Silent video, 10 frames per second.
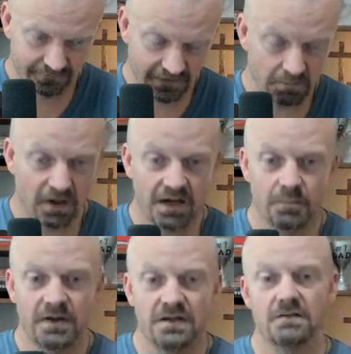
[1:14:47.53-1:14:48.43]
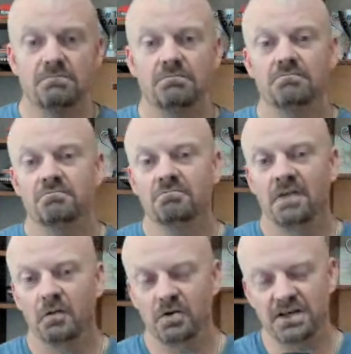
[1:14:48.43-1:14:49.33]
In my opinion,
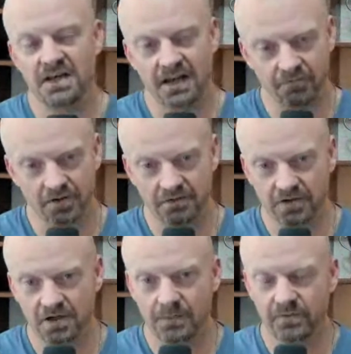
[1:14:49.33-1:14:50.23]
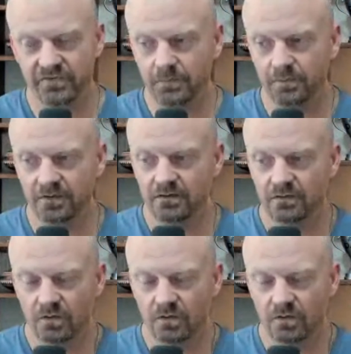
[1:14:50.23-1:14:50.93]
I would never give a copper supplement.